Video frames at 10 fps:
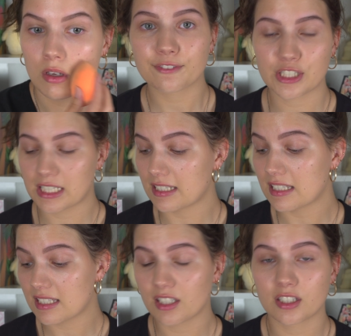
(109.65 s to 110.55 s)
For
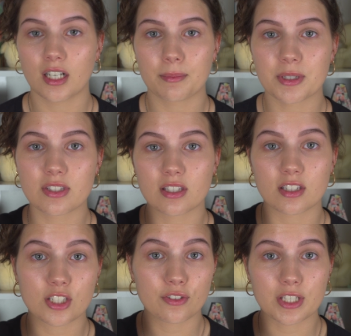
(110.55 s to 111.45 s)
concealer, I'm using
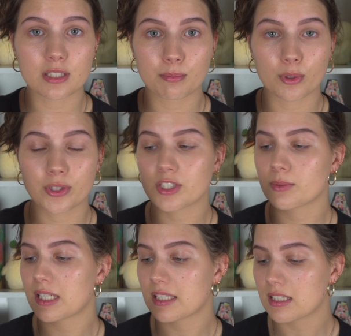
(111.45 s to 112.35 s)
the Too Faced Born
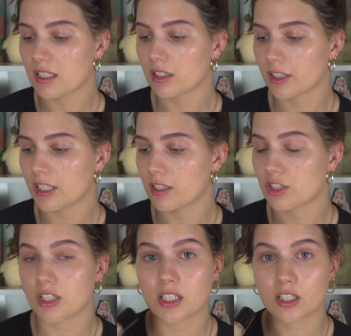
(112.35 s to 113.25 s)
This Way concealer in the
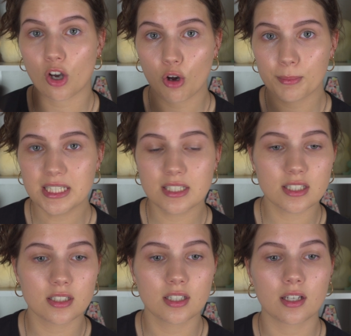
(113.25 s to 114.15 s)
shade Almond,
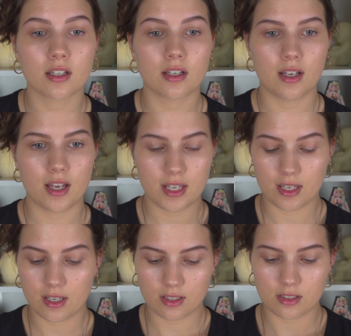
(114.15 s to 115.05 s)

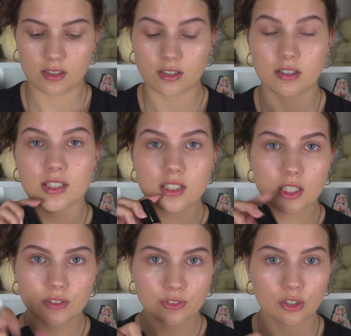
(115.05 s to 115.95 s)
and this
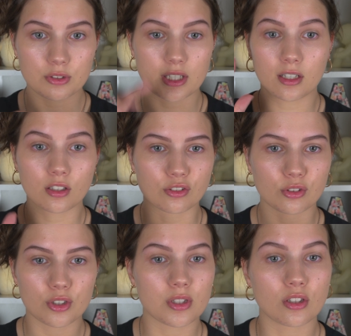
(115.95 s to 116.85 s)
stuff goes
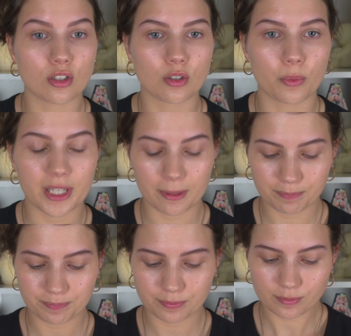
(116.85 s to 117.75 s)
a long way.
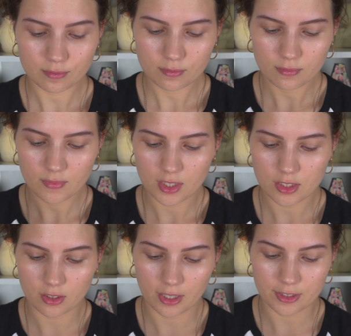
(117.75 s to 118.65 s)

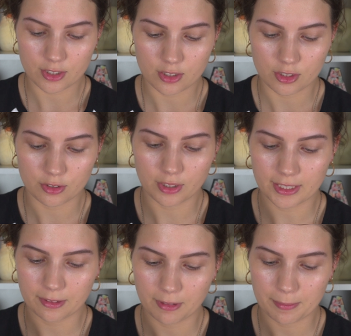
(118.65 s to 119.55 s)
So I just do
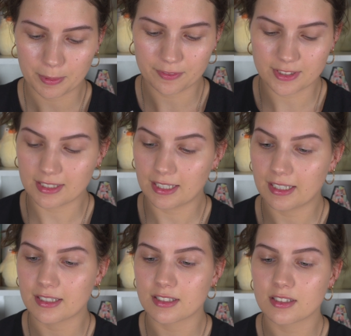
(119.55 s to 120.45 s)
I wipe off the
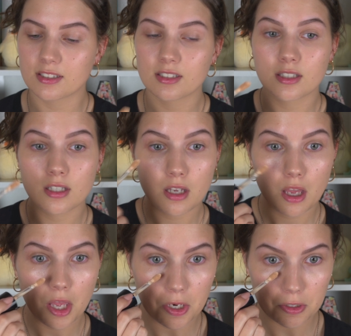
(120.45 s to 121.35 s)
sides
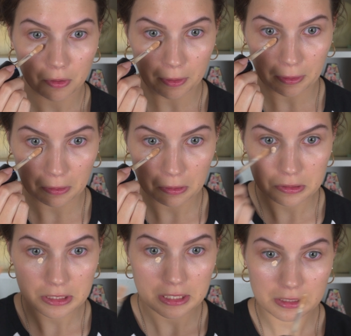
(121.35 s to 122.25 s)
and do a
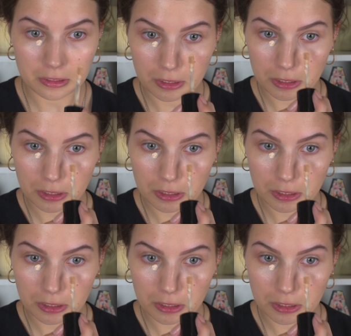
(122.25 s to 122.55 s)
little dot under